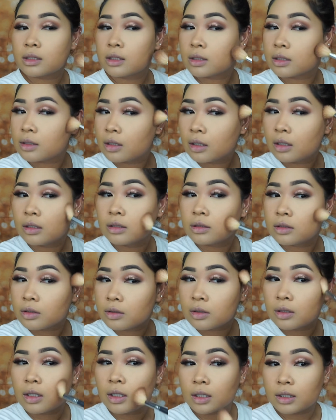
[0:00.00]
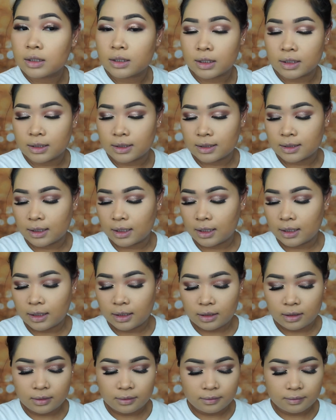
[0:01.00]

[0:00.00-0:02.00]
just contour on this side.